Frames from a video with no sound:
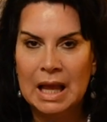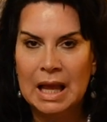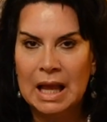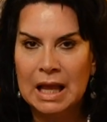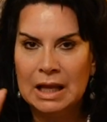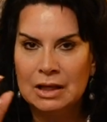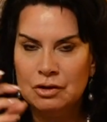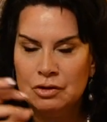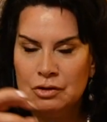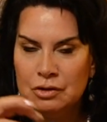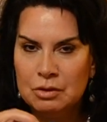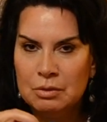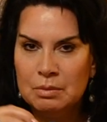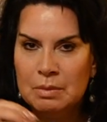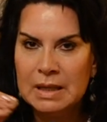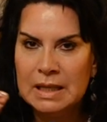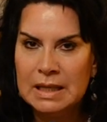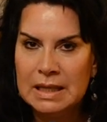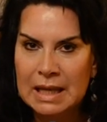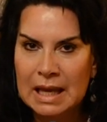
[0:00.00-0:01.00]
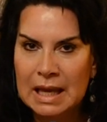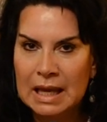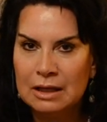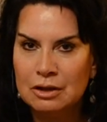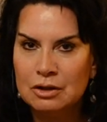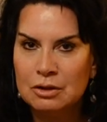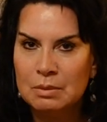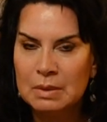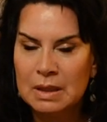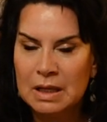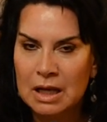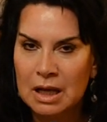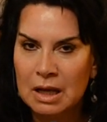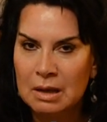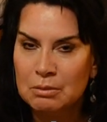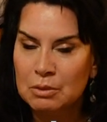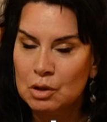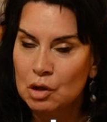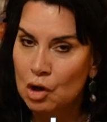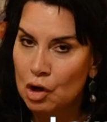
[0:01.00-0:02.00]
And you began to
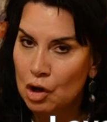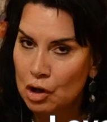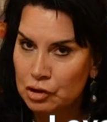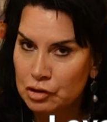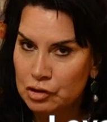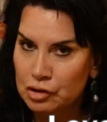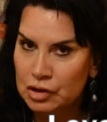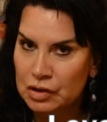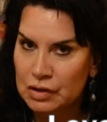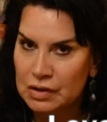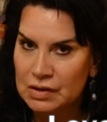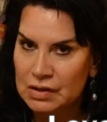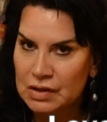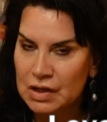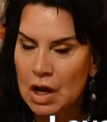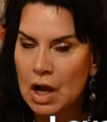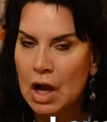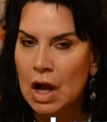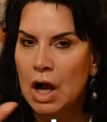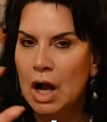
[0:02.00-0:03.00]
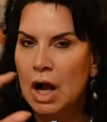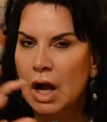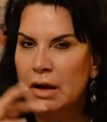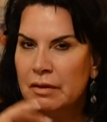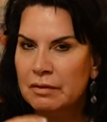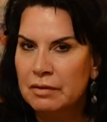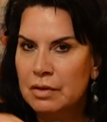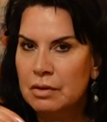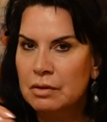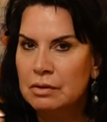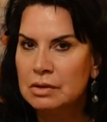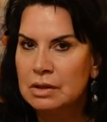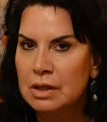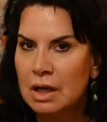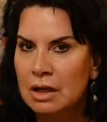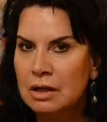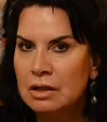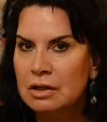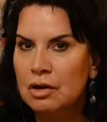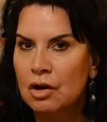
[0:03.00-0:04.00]
become conscious of those
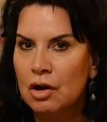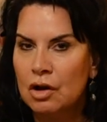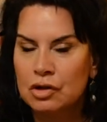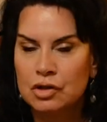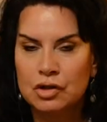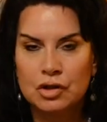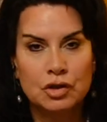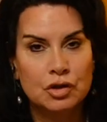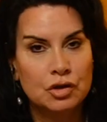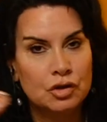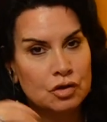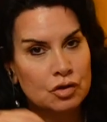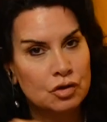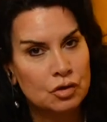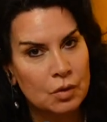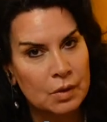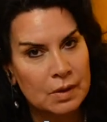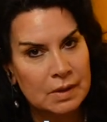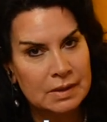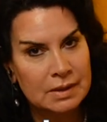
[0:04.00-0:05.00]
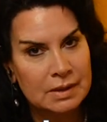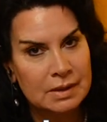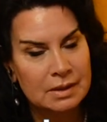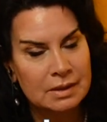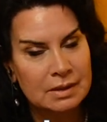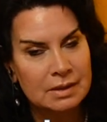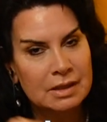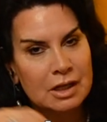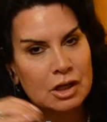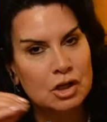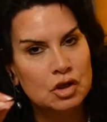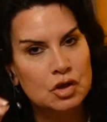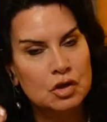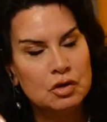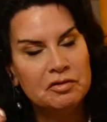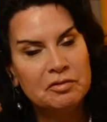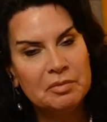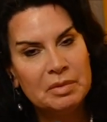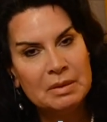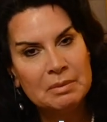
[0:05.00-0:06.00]
unconscious choices that
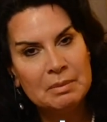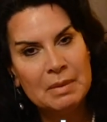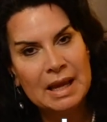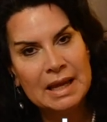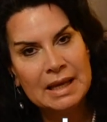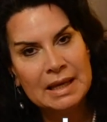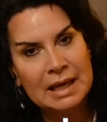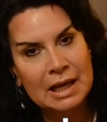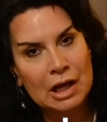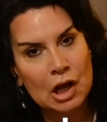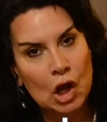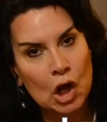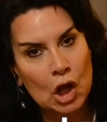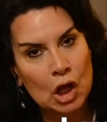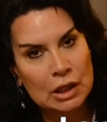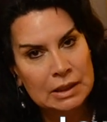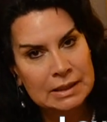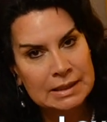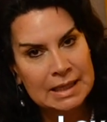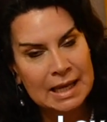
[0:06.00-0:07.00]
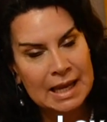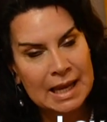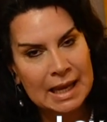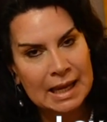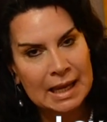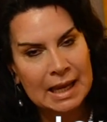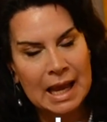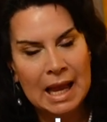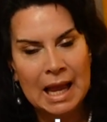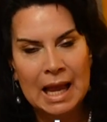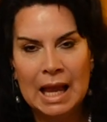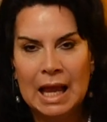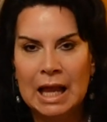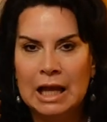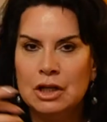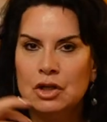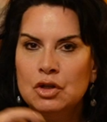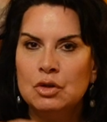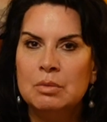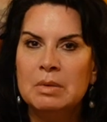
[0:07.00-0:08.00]
you've been making all day.
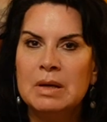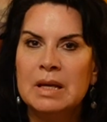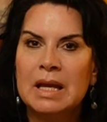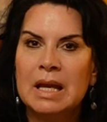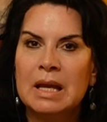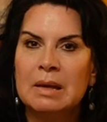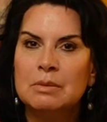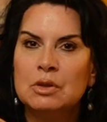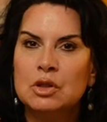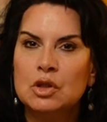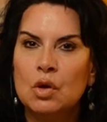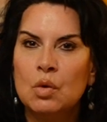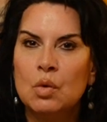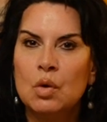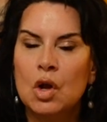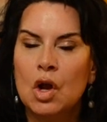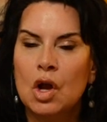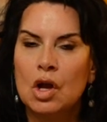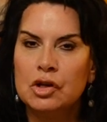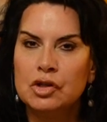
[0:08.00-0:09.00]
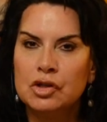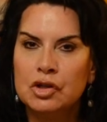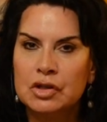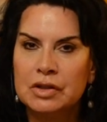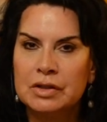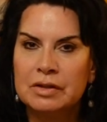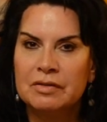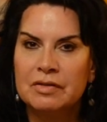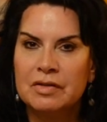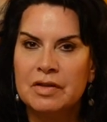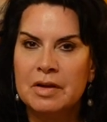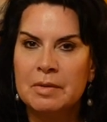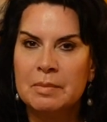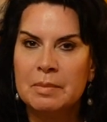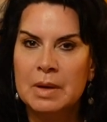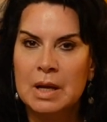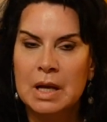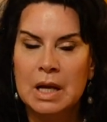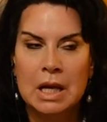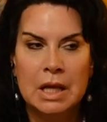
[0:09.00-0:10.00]
And you became so conscious of
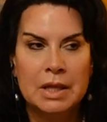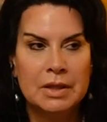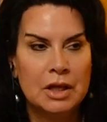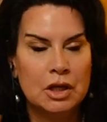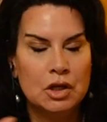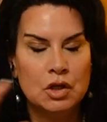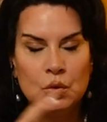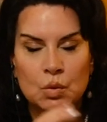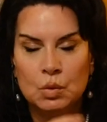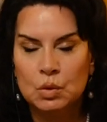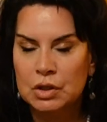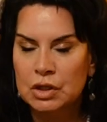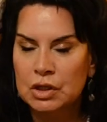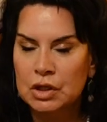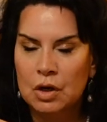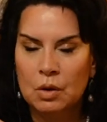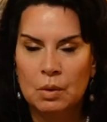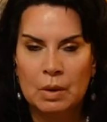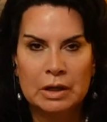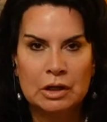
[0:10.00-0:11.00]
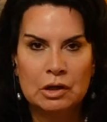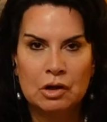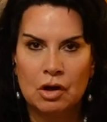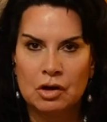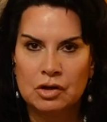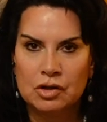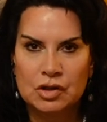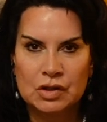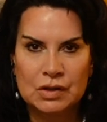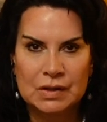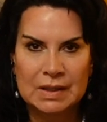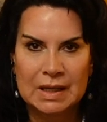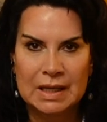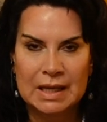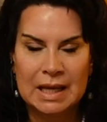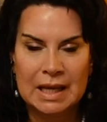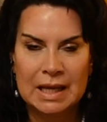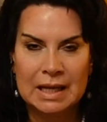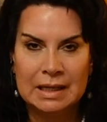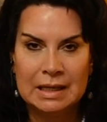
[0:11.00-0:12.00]
them that you wouldn't go unconscious
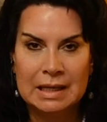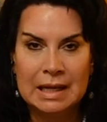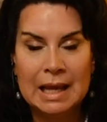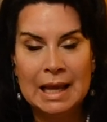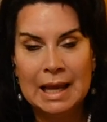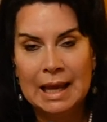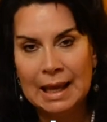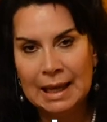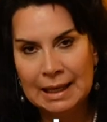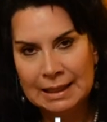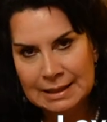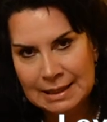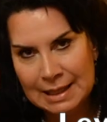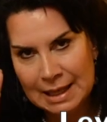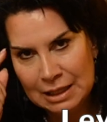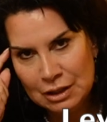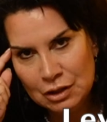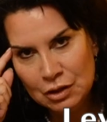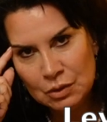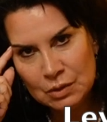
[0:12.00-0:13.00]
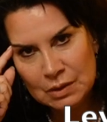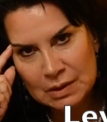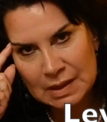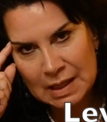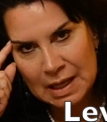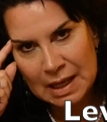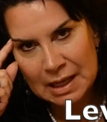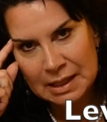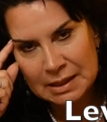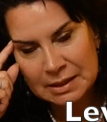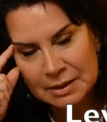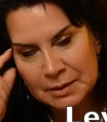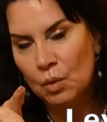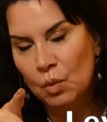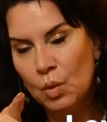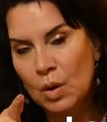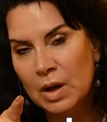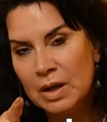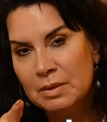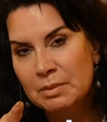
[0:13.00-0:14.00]
again. And then you said,
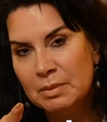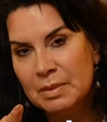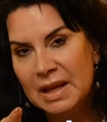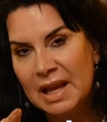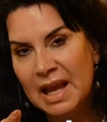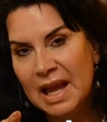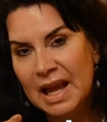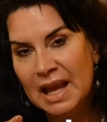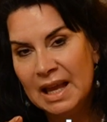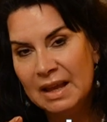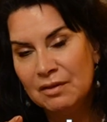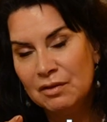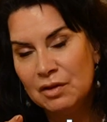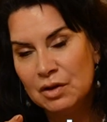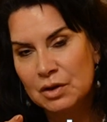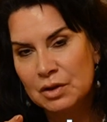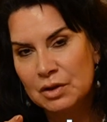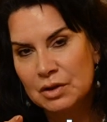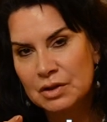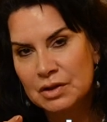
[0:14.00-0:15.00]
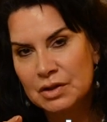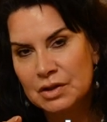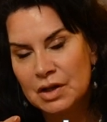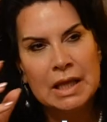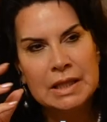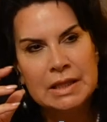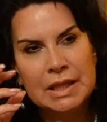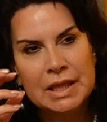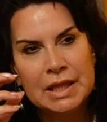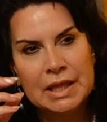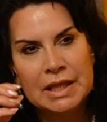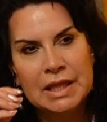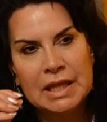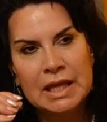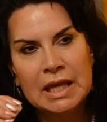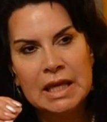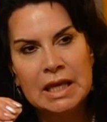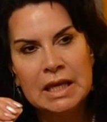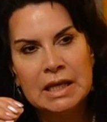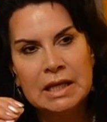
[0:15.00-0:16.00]
What behaviors and
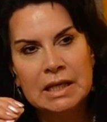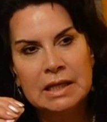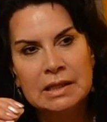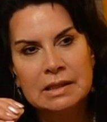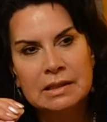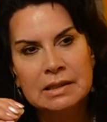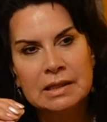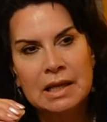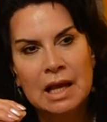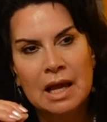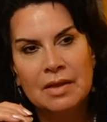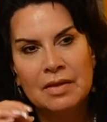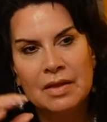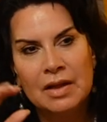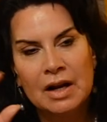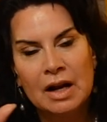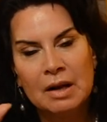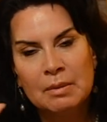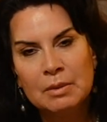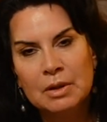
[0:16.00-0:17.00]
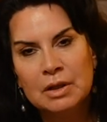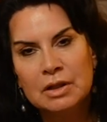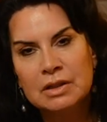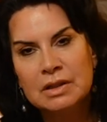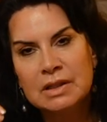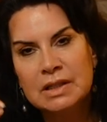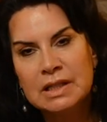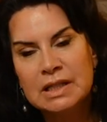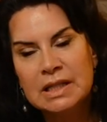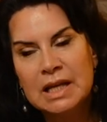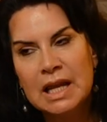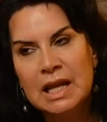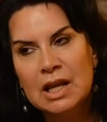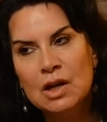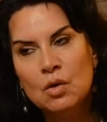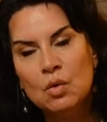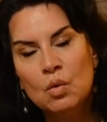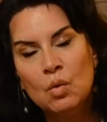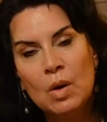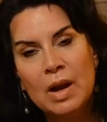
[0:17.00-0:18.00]
things that I'm going to stay
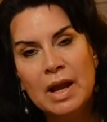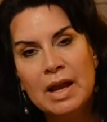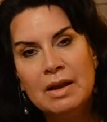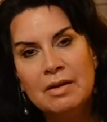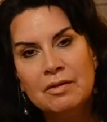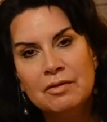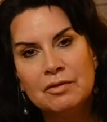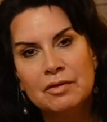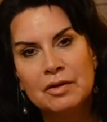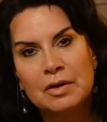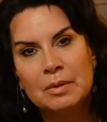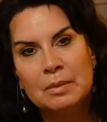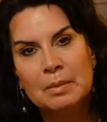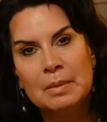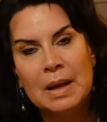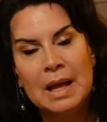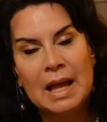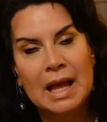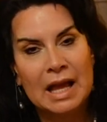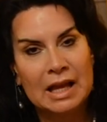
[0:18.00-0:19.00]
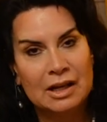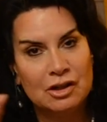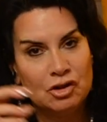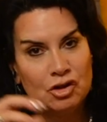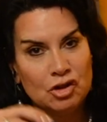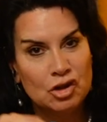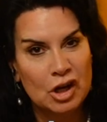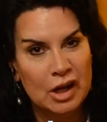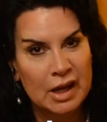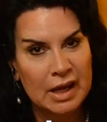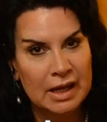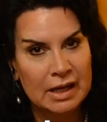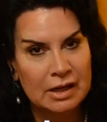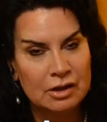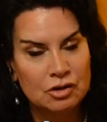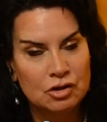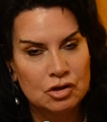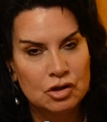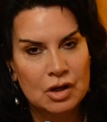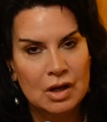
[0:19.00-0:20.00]
away from and
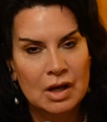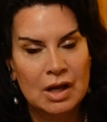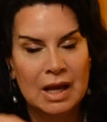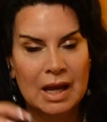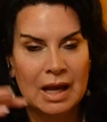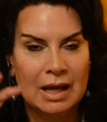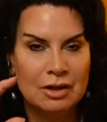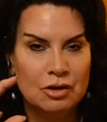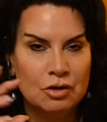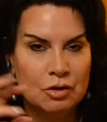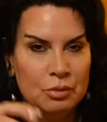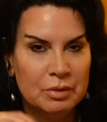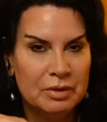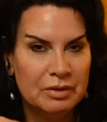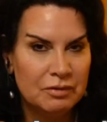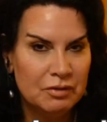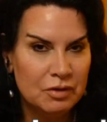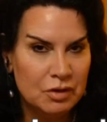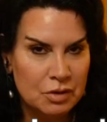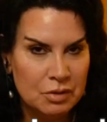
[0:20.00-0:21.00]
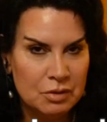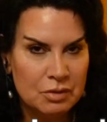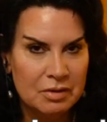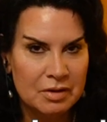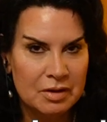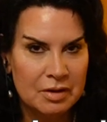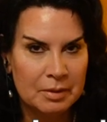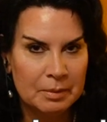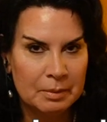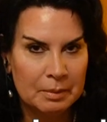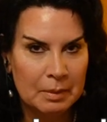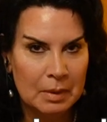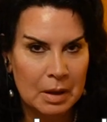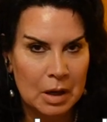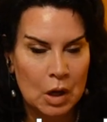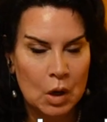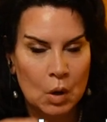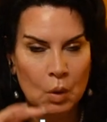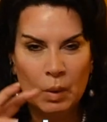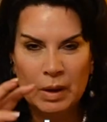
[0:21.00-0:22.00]
change and you review them,
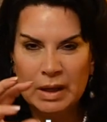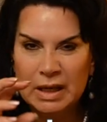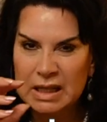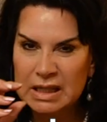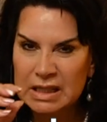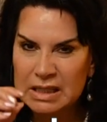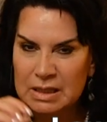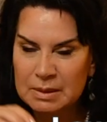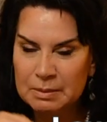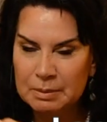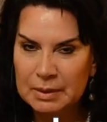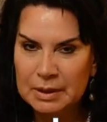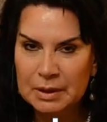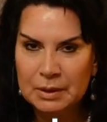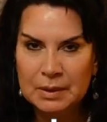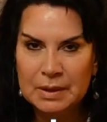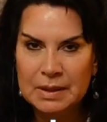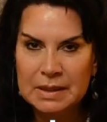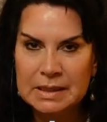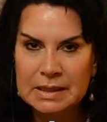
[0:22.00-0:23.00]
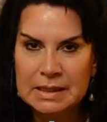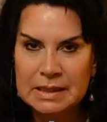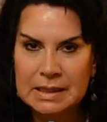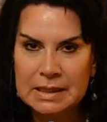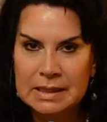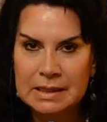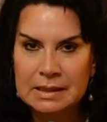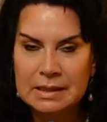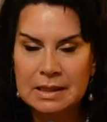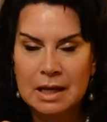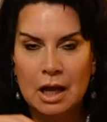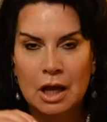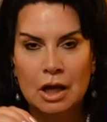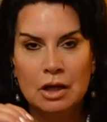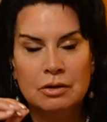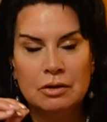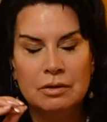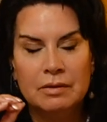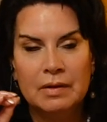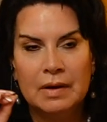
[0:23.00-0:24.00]
what experiences
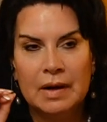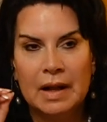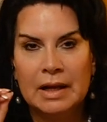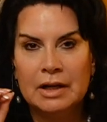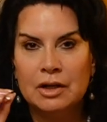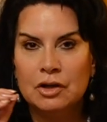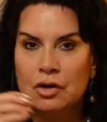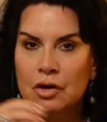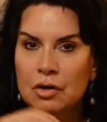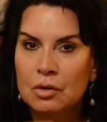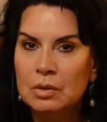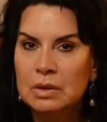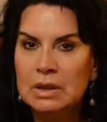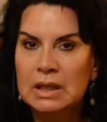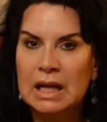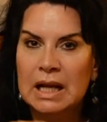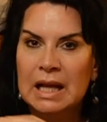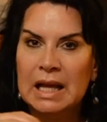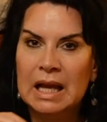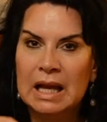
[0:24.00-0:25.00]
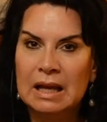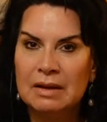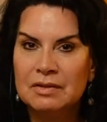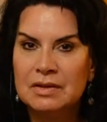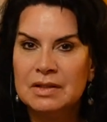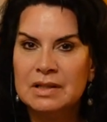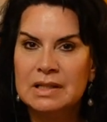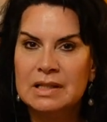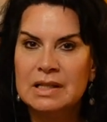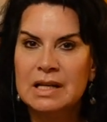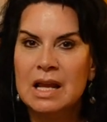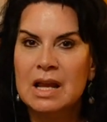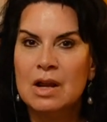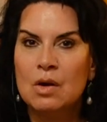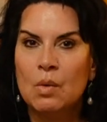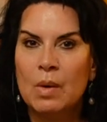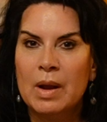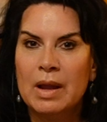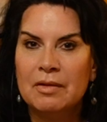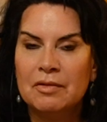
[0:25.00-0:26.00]
that I know that I have to stay
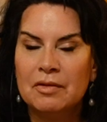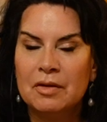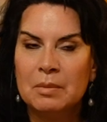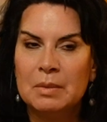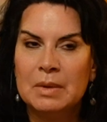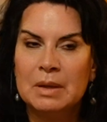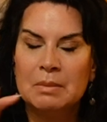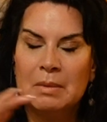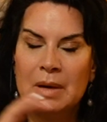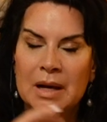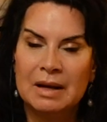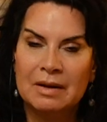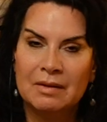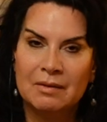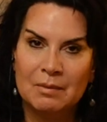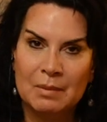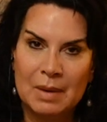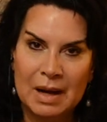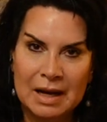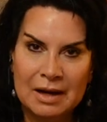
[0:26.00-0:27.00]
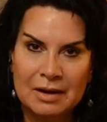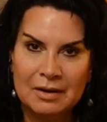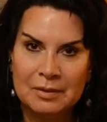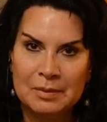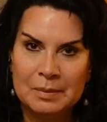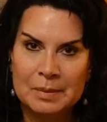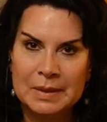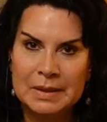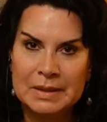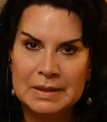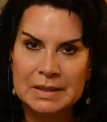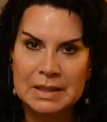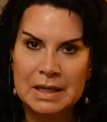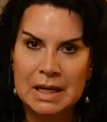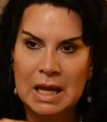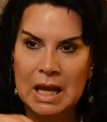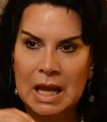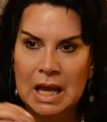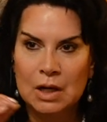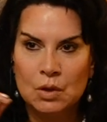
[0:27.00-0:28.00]
away from in my environment,
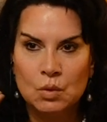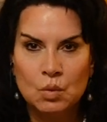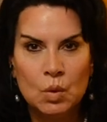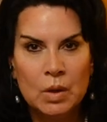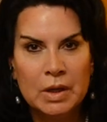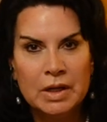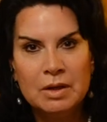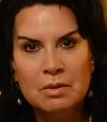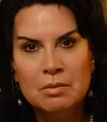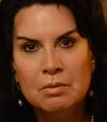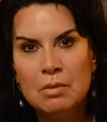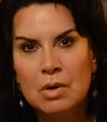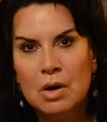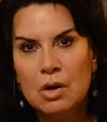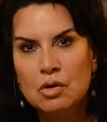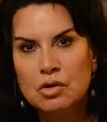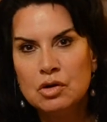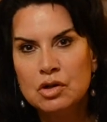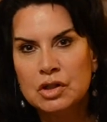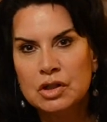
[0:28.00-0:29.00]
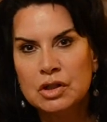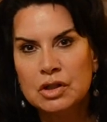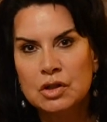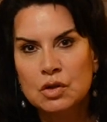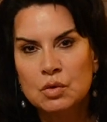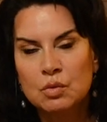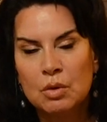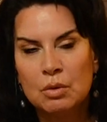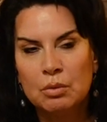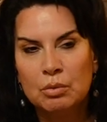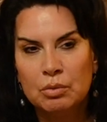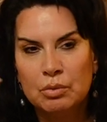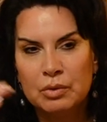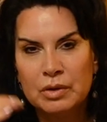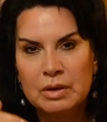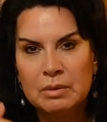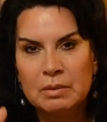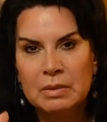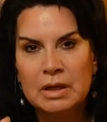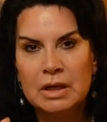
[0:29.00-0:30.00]
and what emotions will
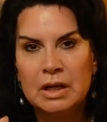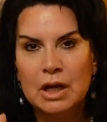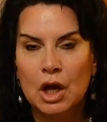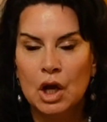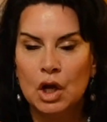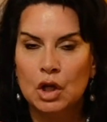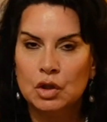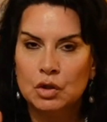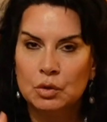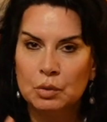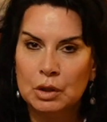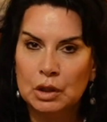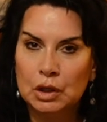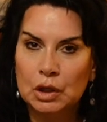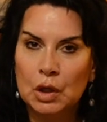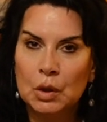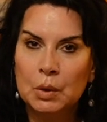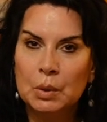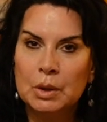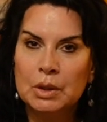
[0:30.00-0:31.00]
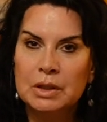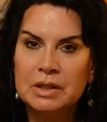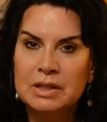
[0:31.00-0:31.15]
bring me to a lower